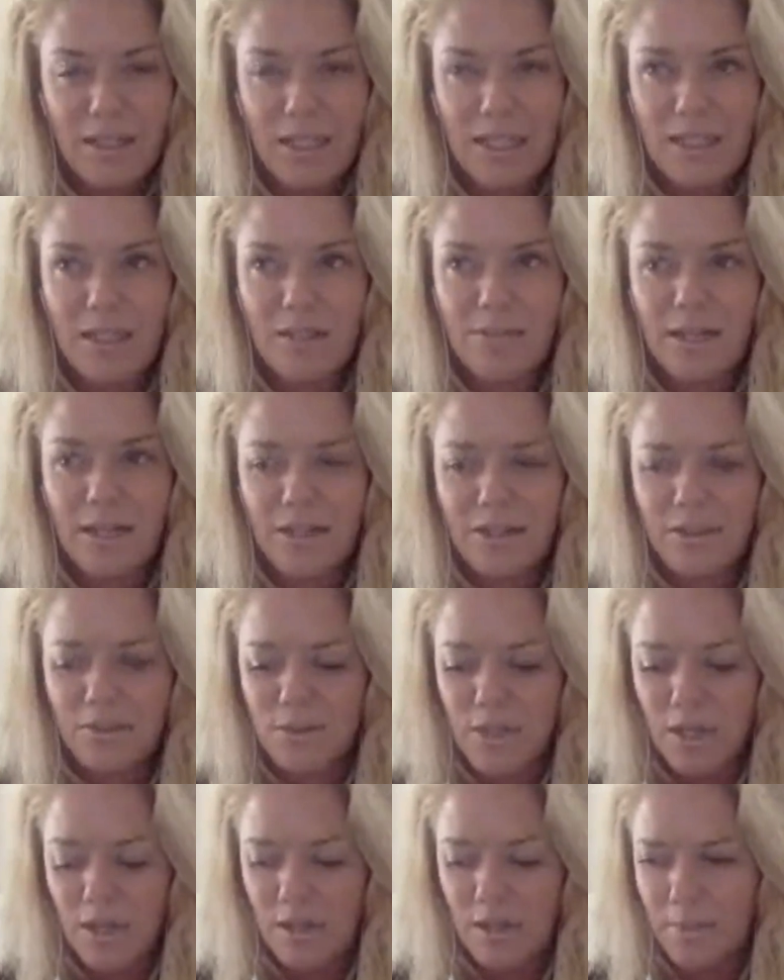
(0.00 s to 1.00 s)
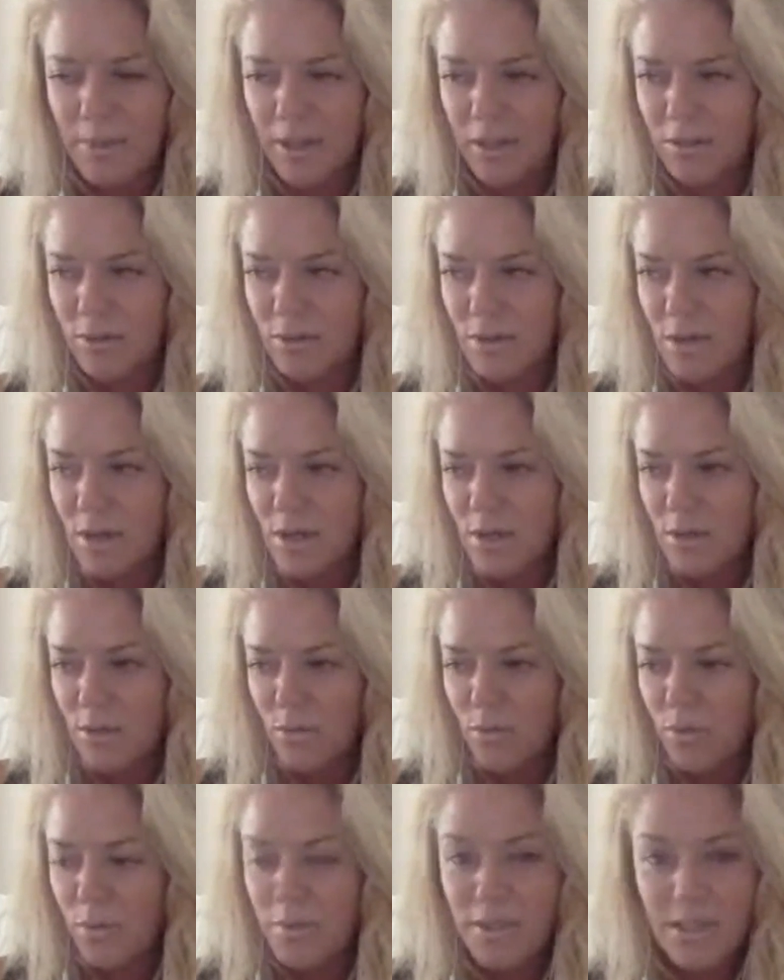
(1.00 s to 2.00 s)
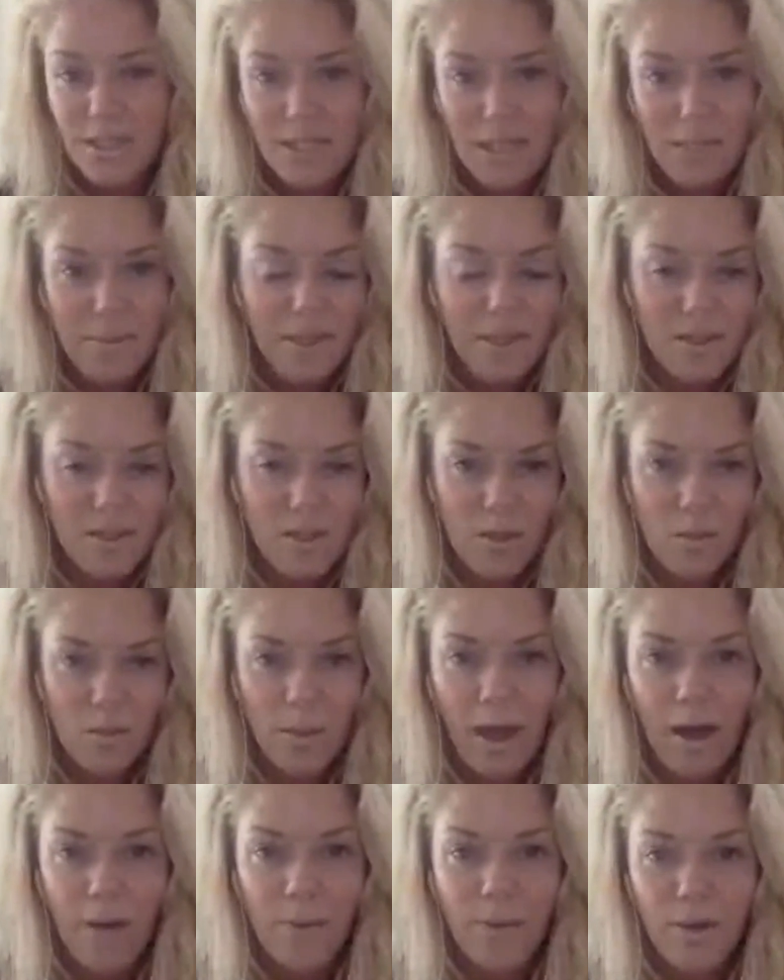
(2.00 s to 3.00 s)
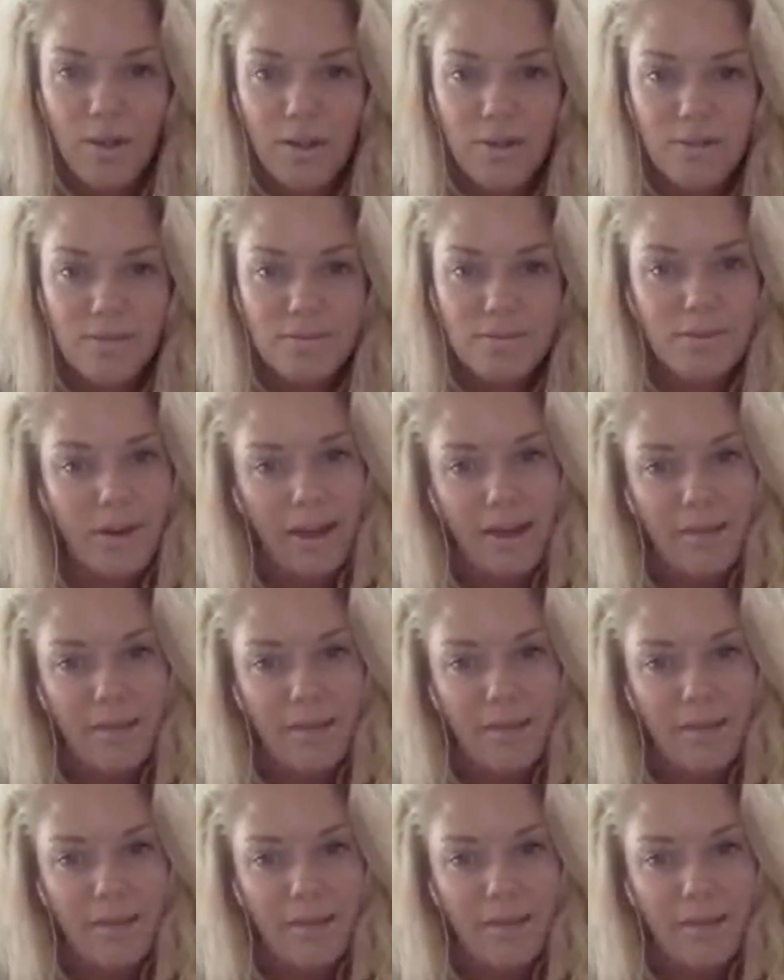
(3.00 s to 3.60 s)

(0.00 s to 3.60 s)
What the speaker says: love how you talk about women stepping into their power, right?